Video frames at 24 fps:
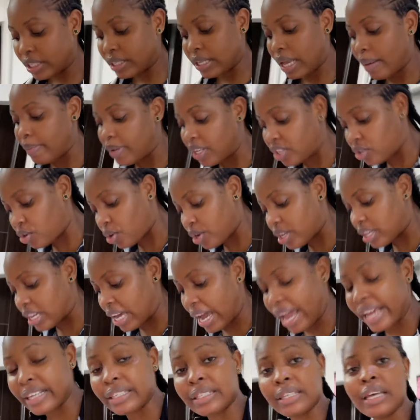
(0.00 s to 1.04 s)
Let me show you
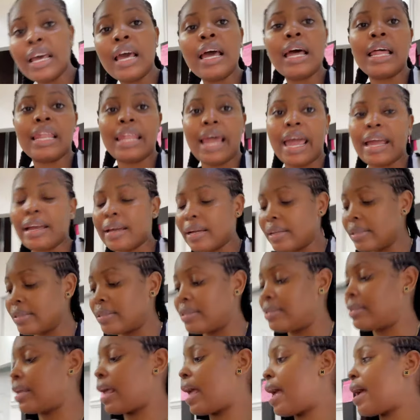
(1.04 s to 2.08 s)
guys. Like
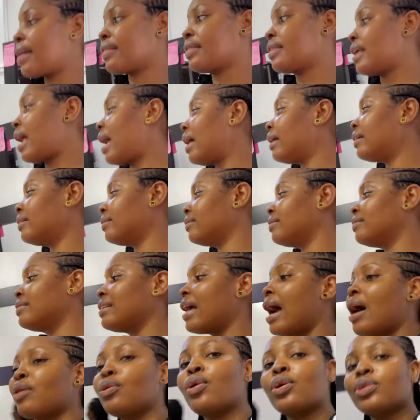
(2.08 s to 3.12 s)

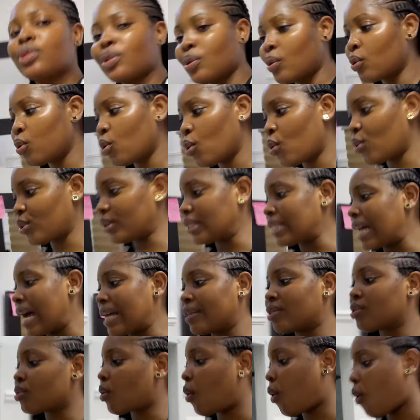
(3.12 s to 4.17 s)
they are not closed
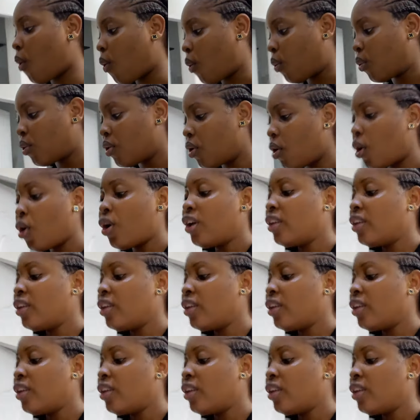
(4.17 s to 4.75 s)
at all.